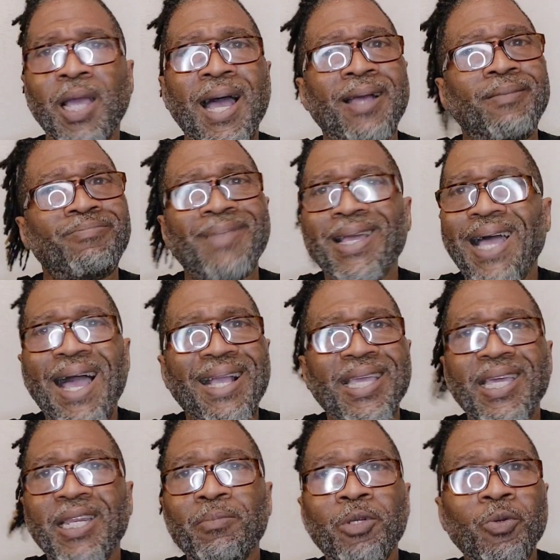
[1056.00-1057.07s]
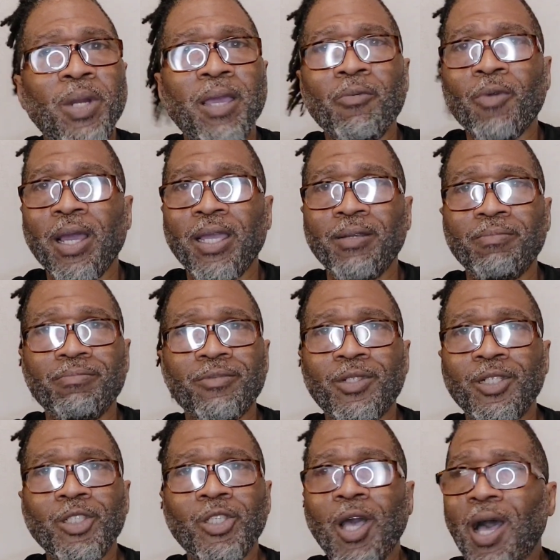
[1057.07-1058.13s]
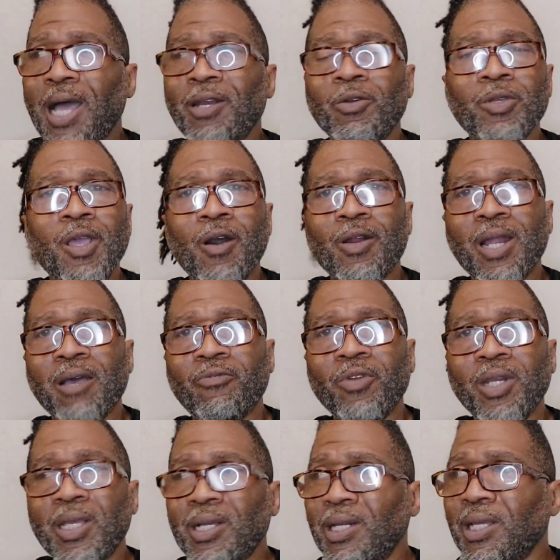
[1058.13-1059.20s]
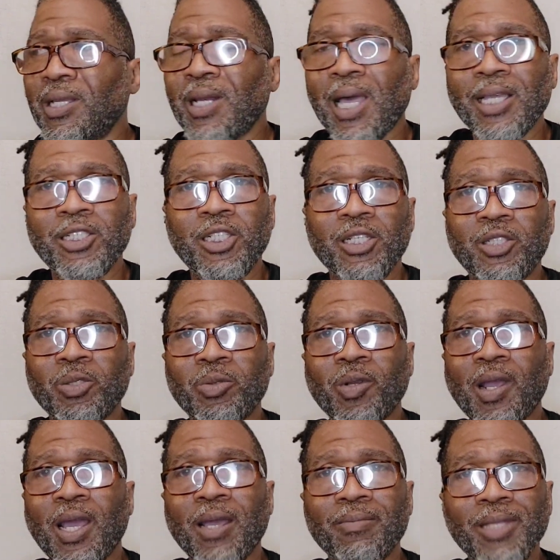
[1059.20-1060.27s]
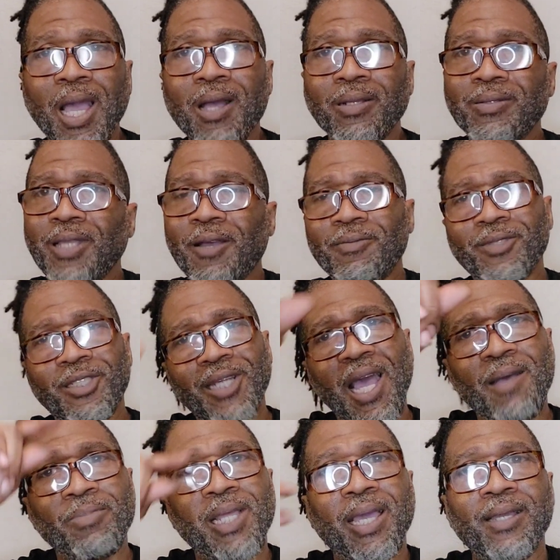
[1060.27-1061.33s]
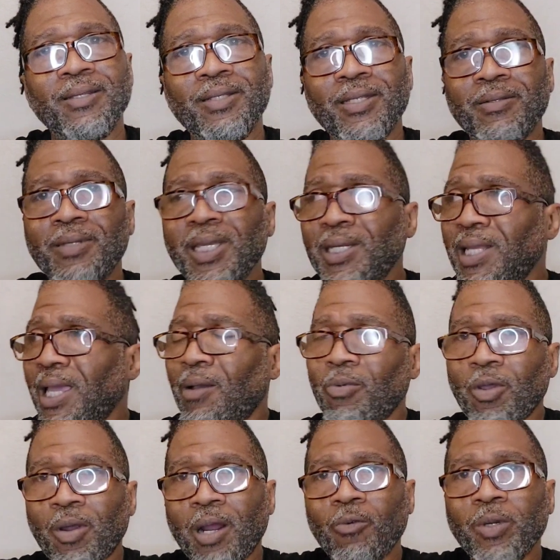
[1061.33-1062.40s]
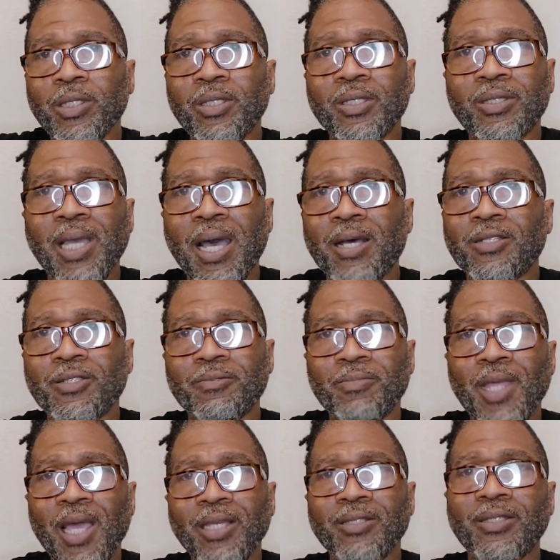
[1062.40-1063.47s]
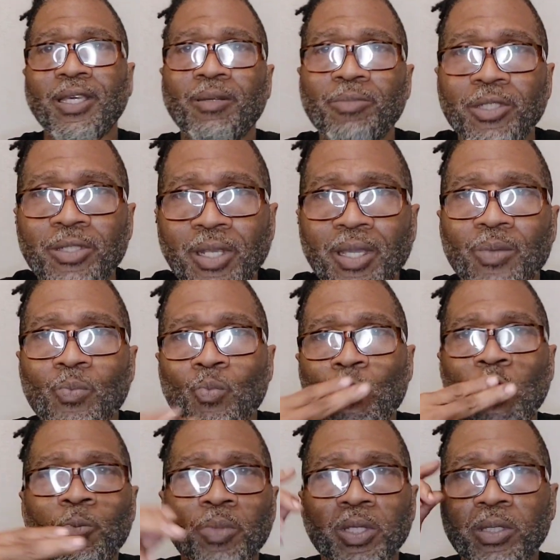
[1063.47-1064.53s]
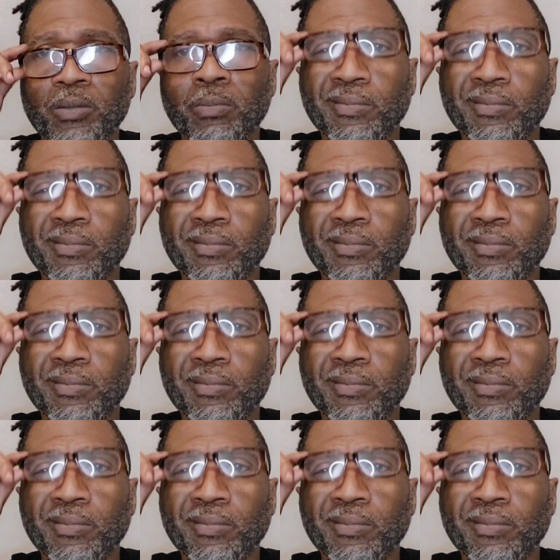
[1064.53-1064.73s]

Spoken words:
I can't even do that right because y'all, I know y'all not finna click like, share, subscribe. Y'all stop that. Hit that. We're on our way to 1,000. I ain't saying, I'm just saying. Peace.